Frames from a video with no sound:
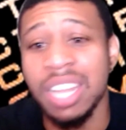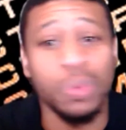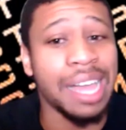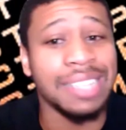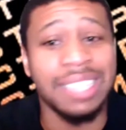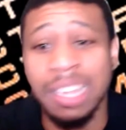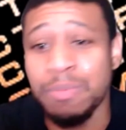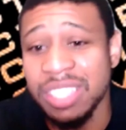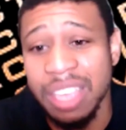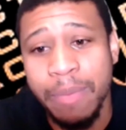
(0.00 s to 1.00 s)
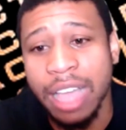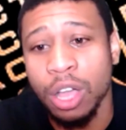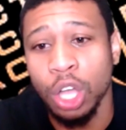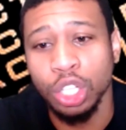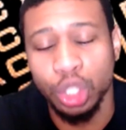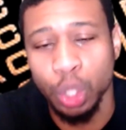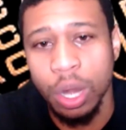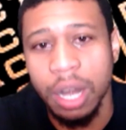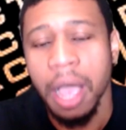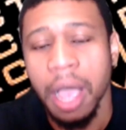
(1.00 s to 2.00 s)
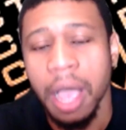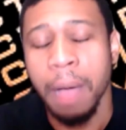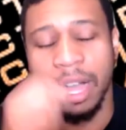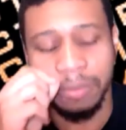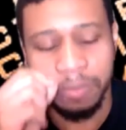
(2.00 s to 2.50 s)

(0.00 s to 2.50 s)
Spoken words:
We like to keep these impact calls short, but